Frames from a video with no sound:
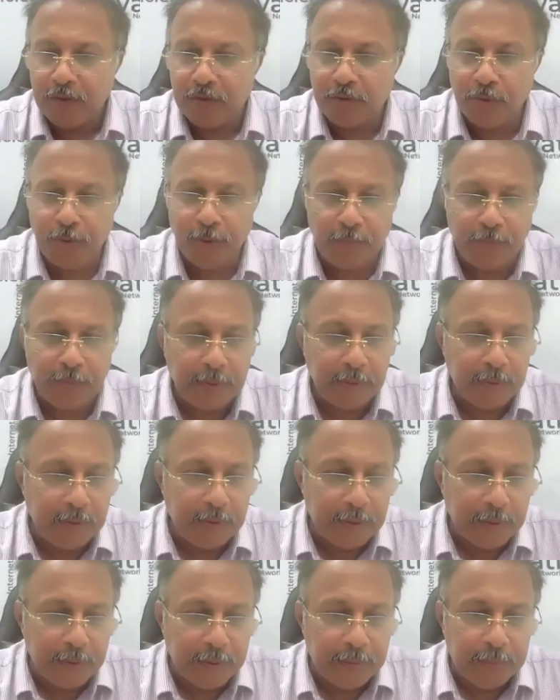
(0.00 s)
So
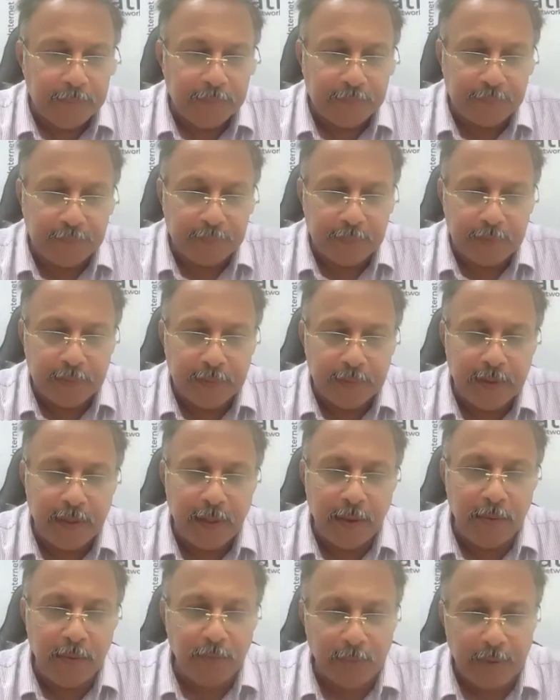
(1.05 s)

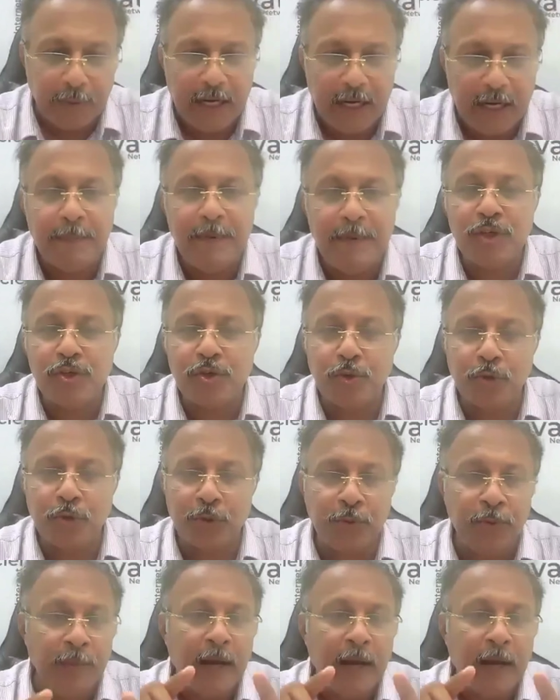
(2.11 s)
now let me show
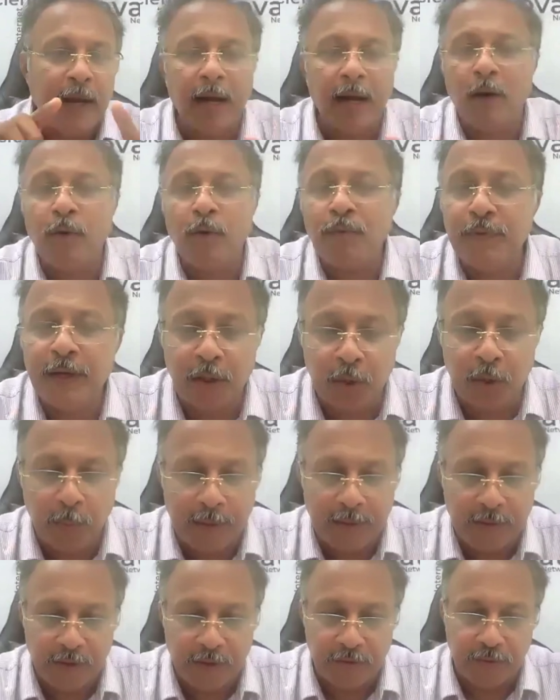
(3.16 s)
you how we are
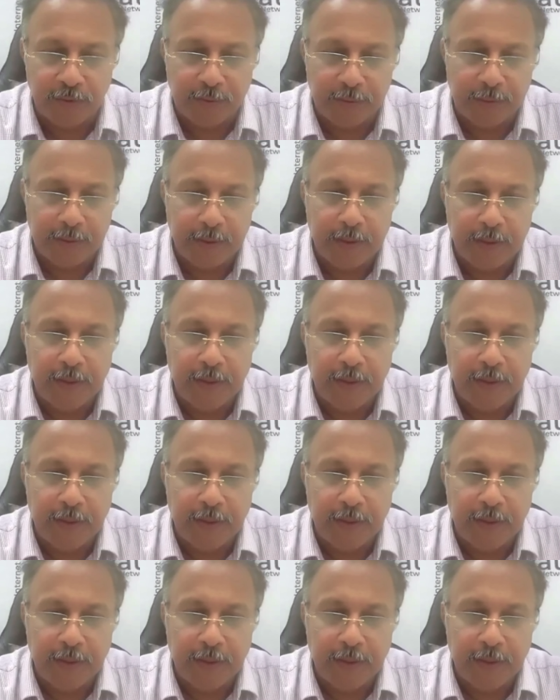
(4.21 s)
doing this.